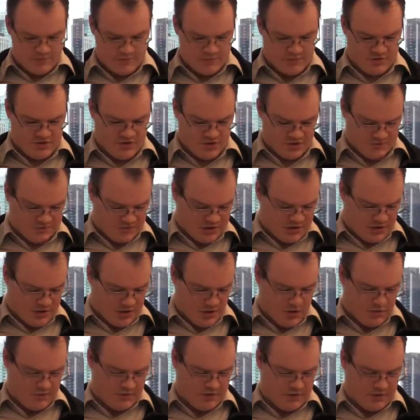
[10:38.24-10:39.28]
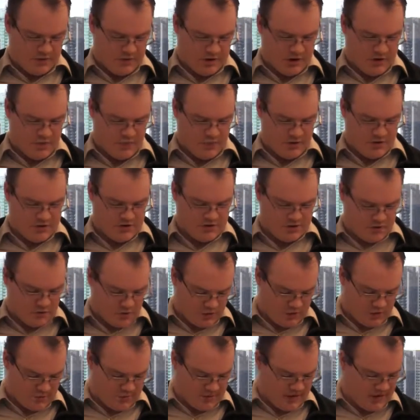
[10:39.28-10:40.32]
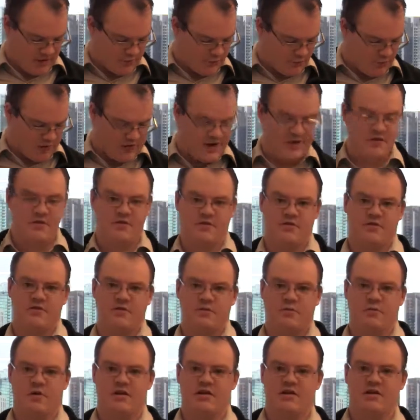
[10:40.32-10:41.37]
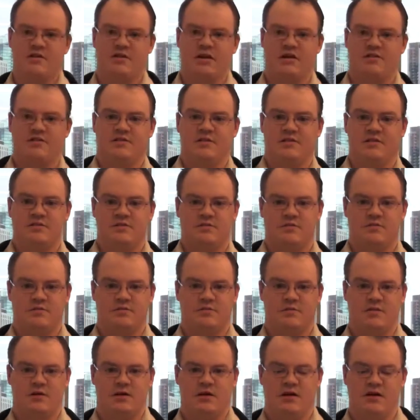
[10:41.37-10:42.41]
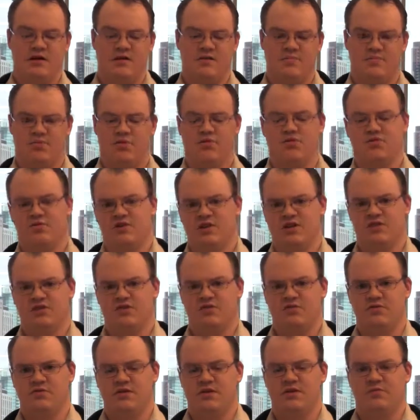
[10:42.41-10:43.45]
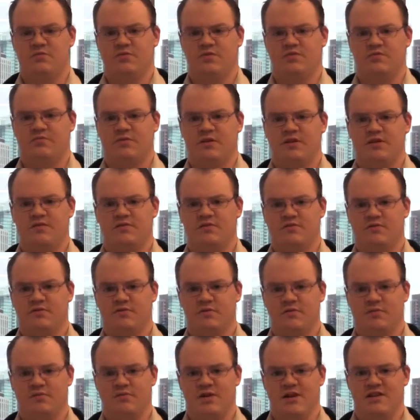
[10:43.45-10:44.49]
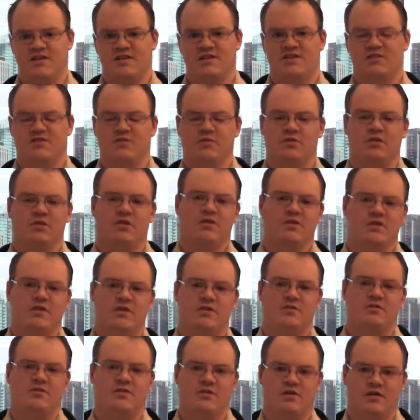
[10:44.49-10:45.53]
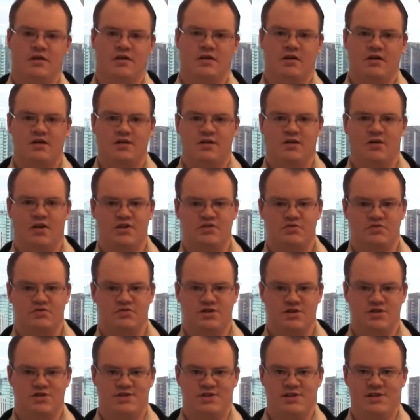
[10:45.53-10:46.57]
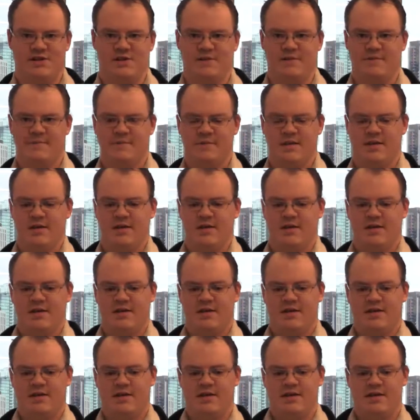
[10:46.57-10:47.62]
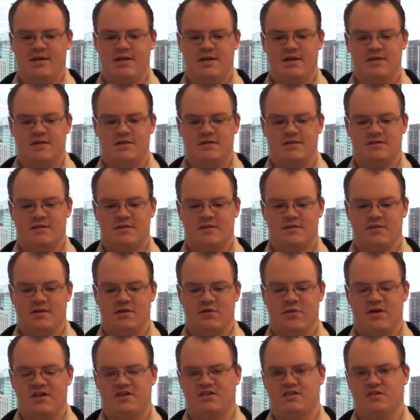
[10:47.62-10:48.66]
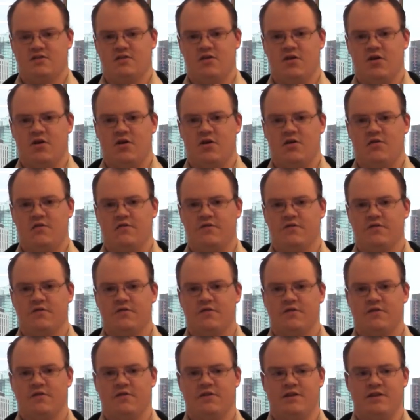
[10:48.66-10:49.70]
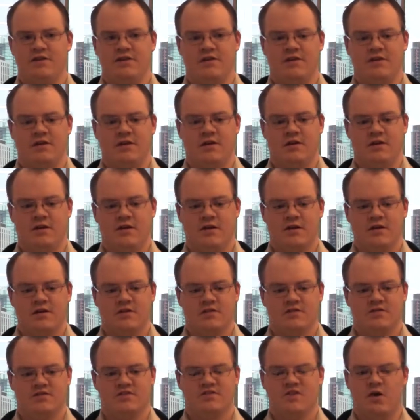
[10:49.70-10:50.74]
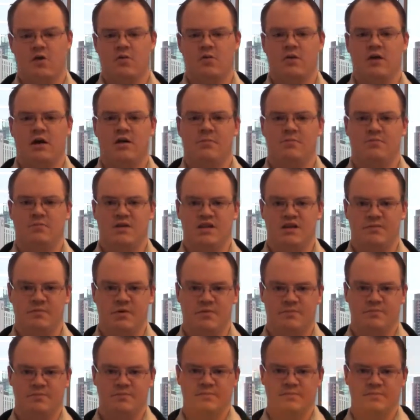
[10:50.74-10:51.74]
shifting over, I want to talk about one other important issue that we've been running into a lot here at IUGG, is the question of the solar minimum.